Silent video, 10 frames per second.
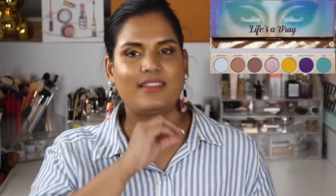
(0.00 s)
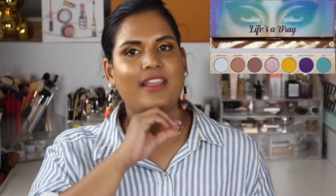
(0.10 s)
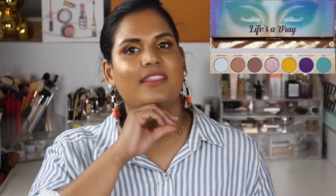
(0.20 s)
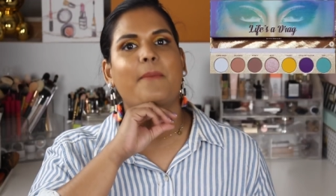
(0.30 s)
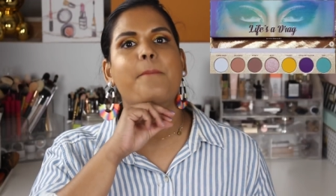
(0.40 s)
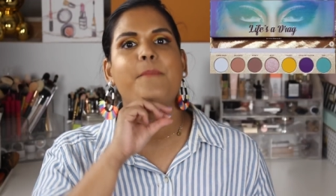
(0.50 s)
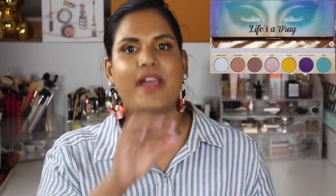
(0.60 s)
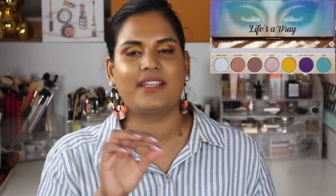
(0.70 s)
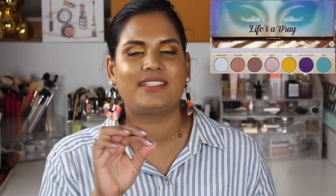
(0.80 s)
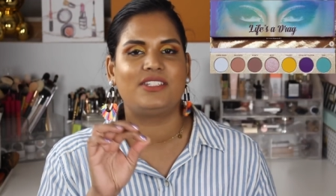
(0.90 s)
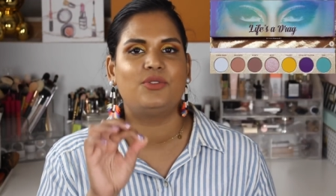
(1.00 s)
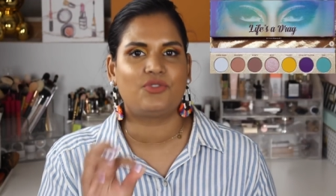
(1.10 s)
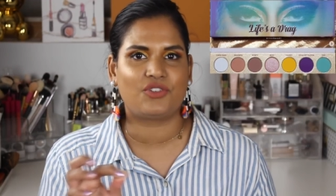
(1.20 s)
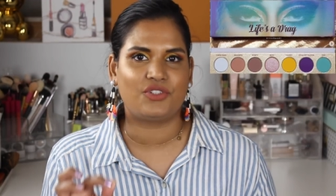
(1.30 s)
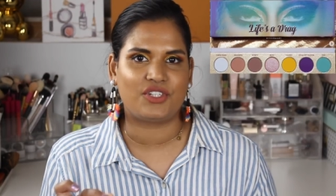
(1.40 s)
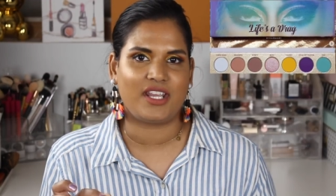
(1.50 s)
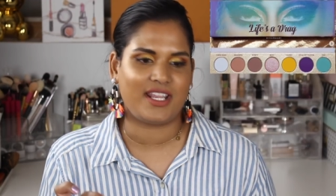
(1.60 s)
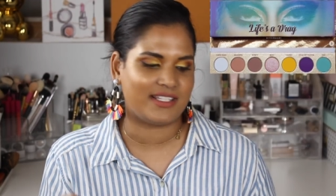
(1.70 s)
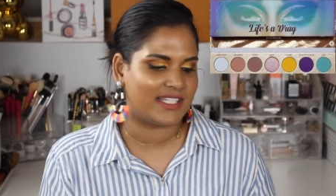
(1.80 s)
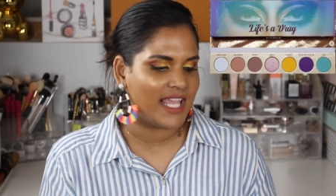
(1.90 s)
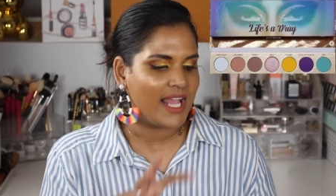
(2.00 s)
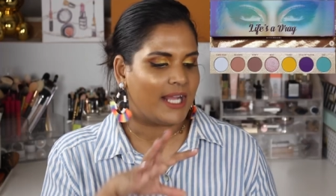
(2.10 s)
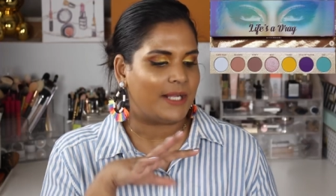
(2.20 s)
like, the best neutral shades